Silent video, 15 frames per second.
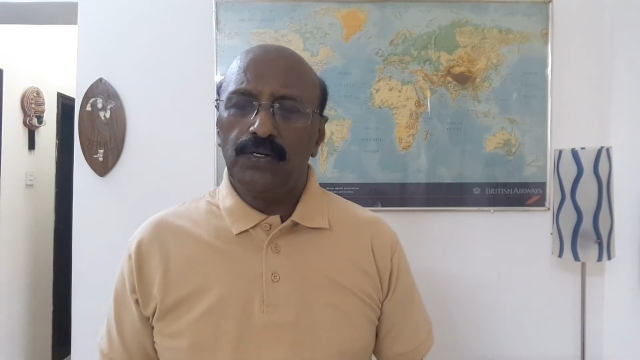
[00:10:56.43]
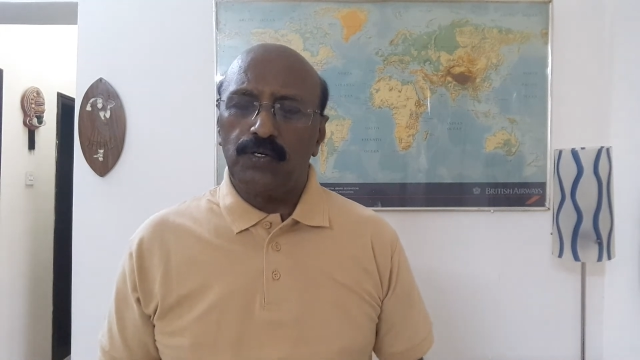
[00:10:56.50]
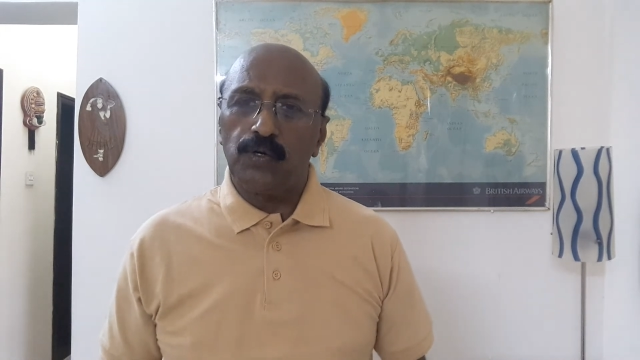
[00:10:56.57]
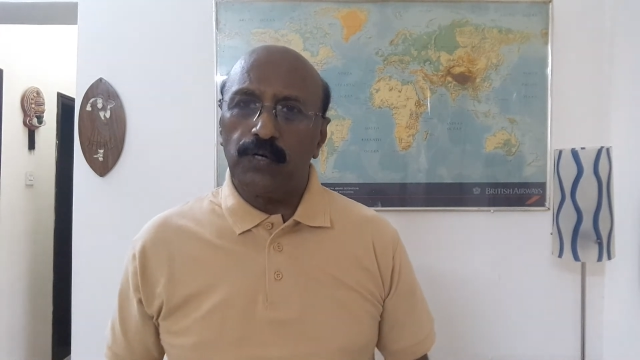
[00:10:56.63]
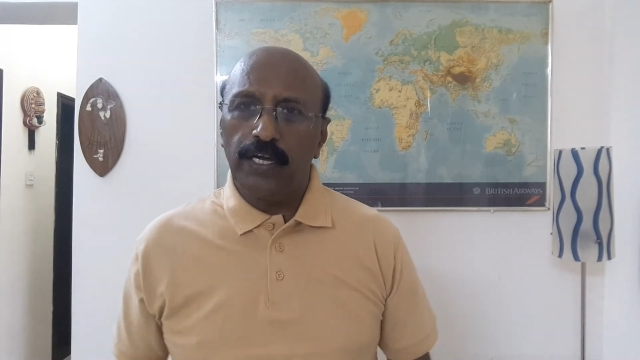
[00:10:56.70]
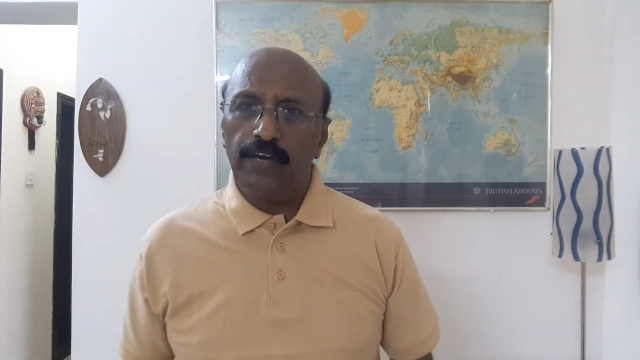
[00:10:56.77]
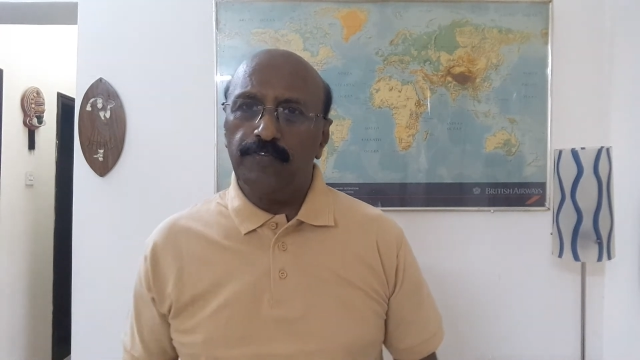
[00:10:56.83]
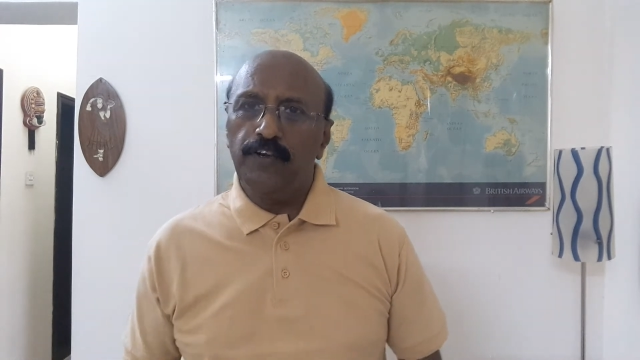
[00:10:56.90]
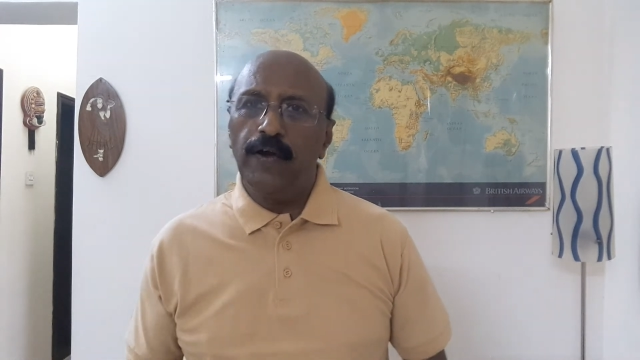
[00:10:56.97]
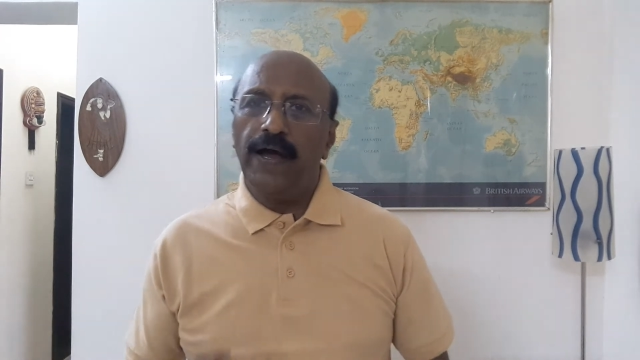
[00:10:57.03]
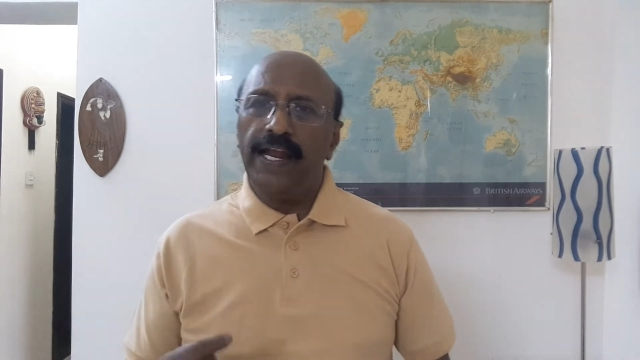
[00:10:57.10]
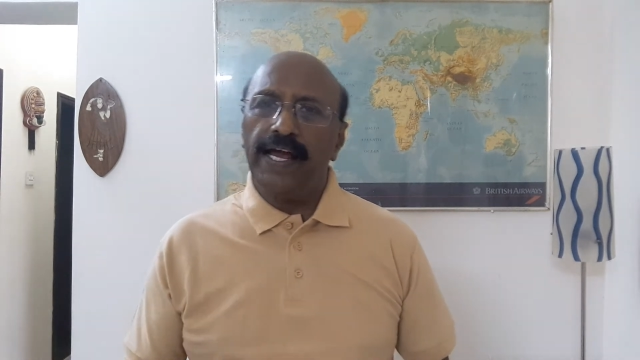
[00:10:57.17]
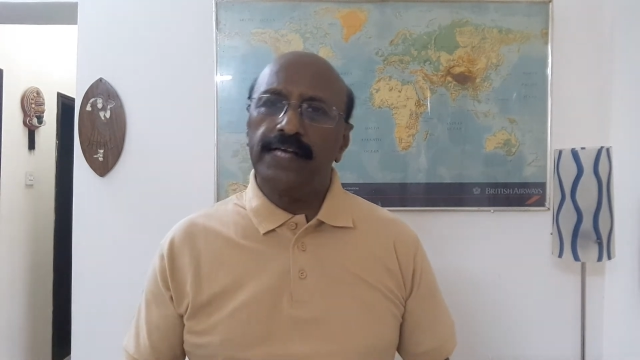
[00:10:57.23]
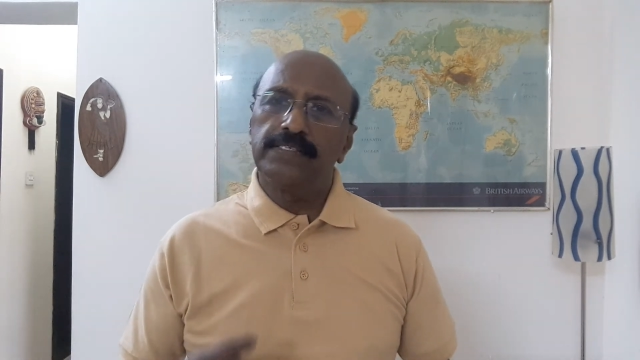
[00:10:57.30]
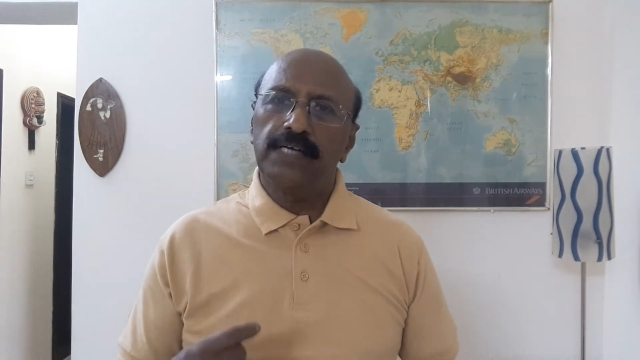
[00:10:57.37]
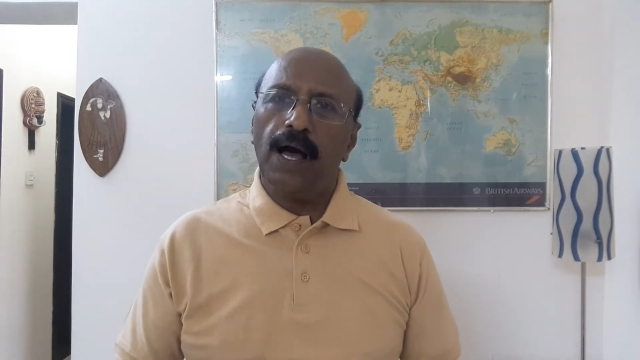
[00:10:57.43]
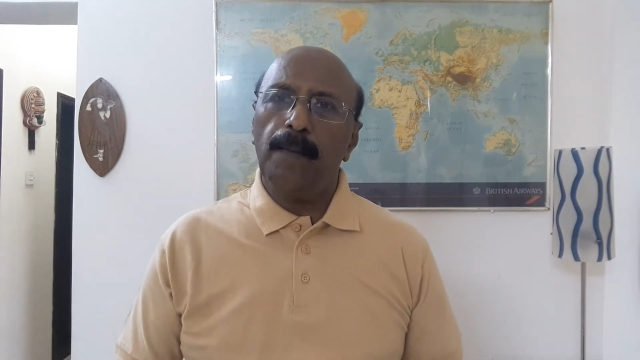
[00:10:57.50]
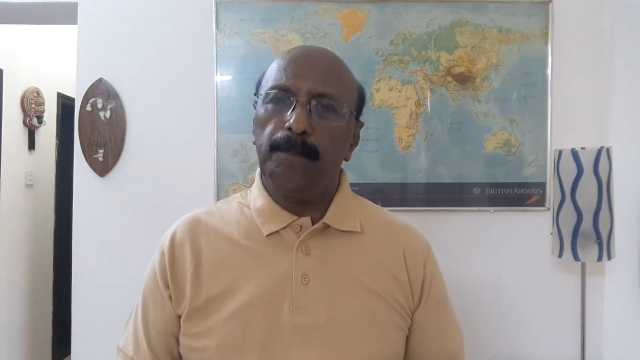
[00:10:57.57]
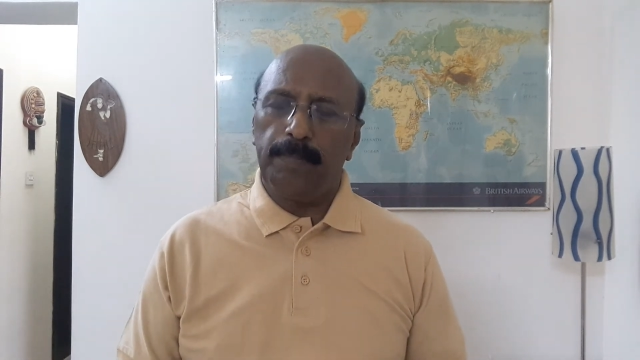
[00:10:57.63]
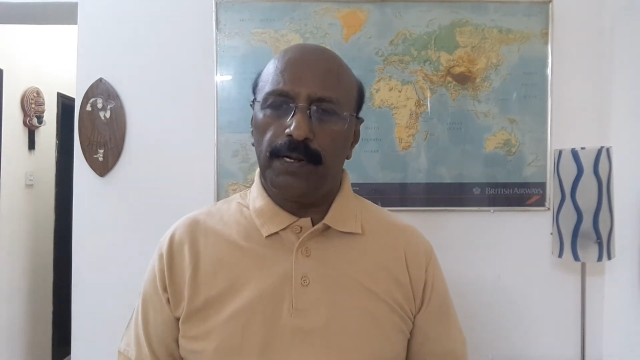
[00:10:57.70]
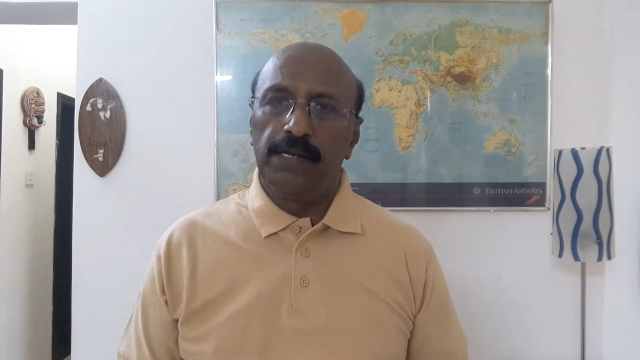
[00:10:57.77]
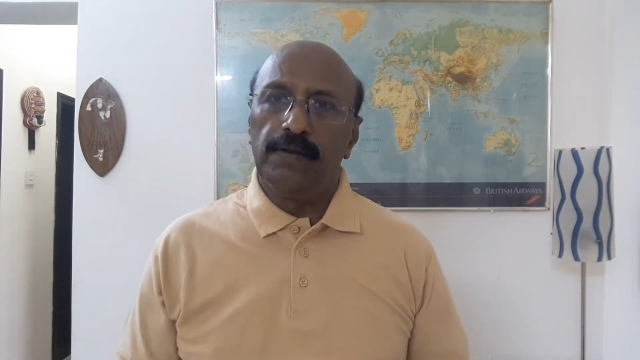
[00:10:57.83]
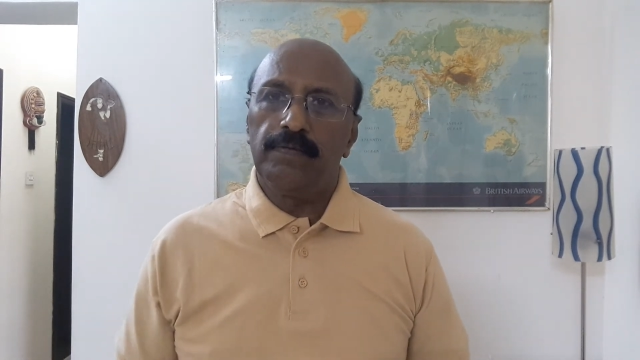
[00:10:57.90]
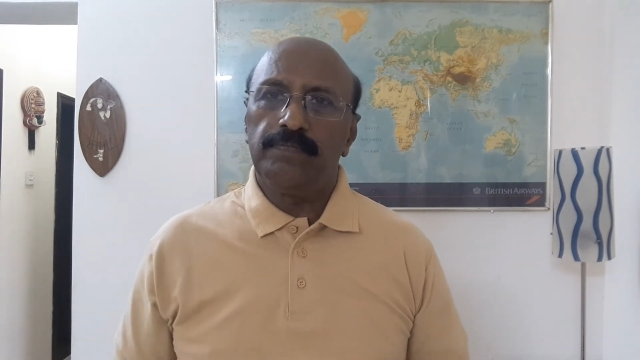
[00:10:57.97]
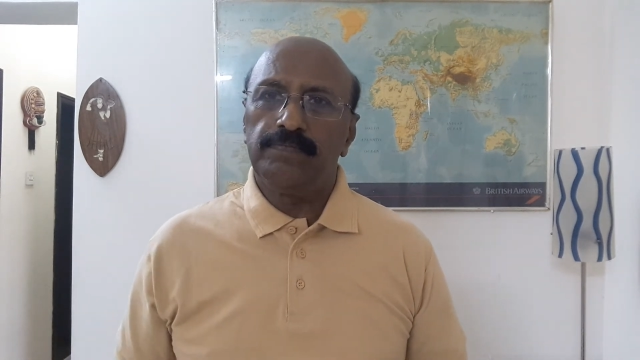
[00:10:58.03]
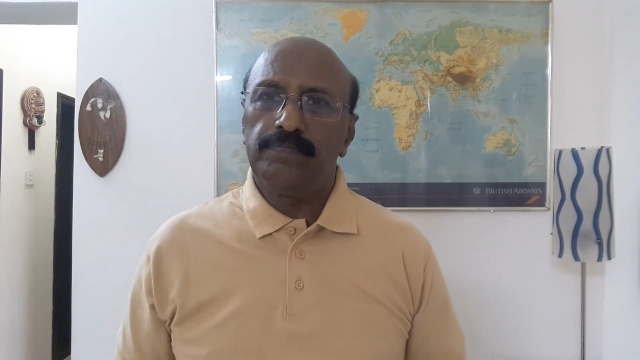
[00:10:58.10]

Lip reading: To give you an example,